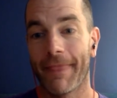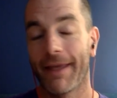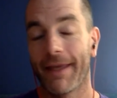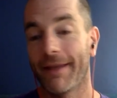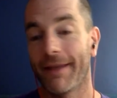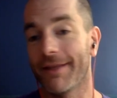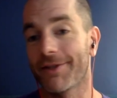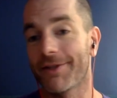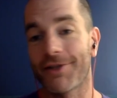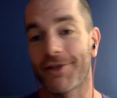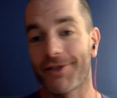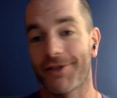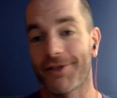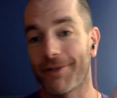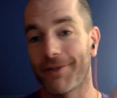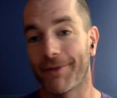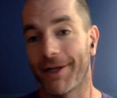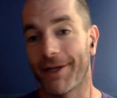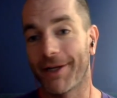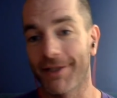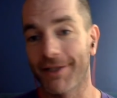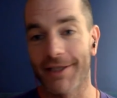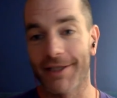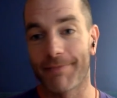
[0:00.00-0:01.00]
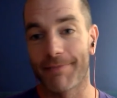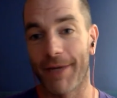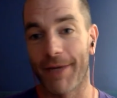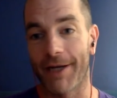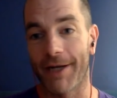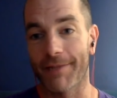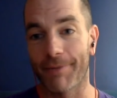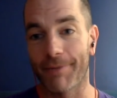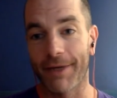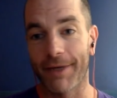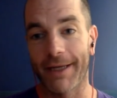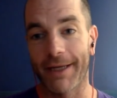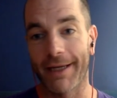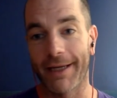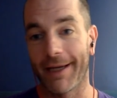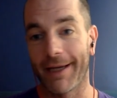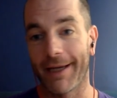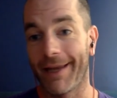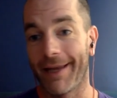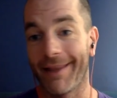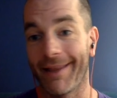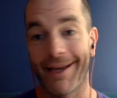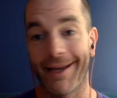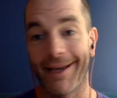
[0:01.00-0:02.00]
This is just someone else's box breaking,
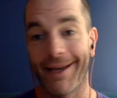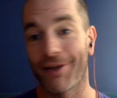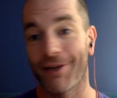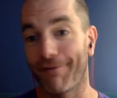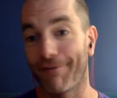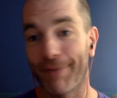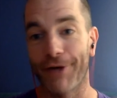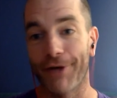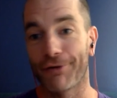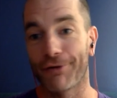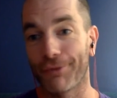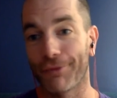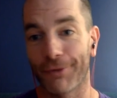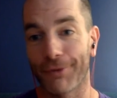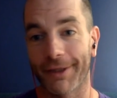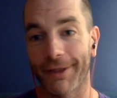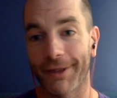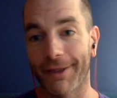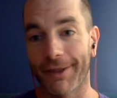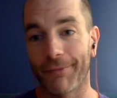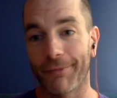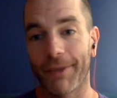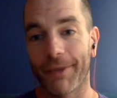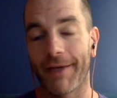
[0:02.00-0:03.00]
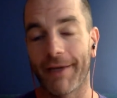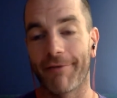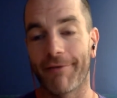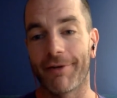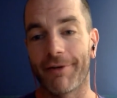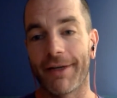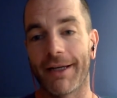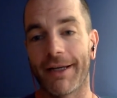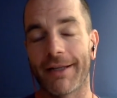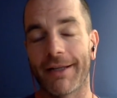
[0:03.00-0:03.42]
and they actually have better tooling than we ever did.